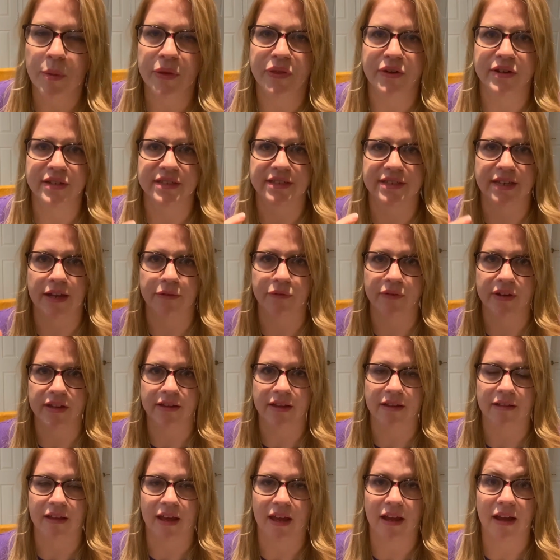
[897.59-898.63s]
But there's
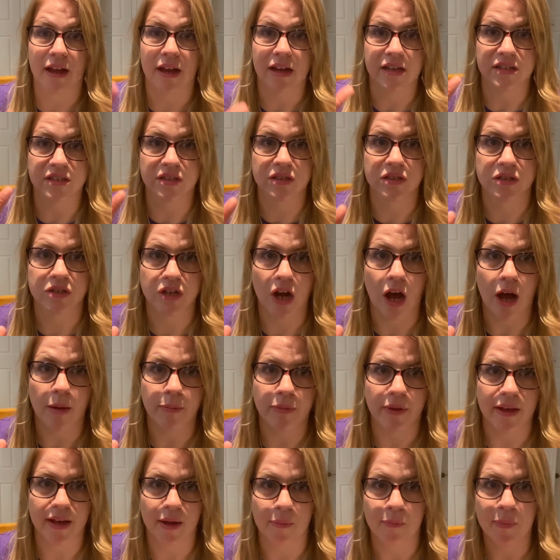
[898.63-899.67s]
definitely like a
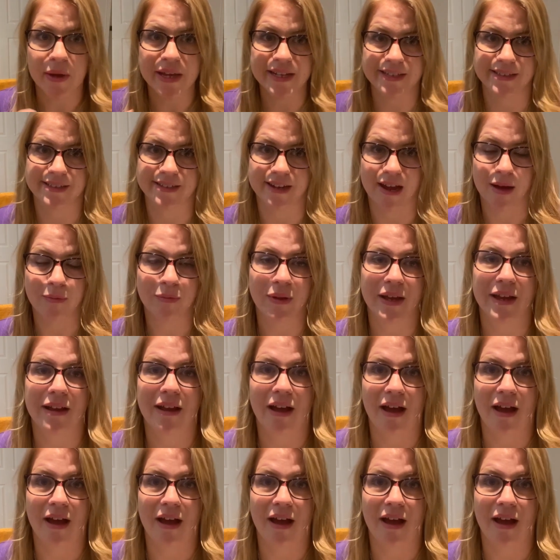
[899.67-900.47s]
stop, like a pit stop.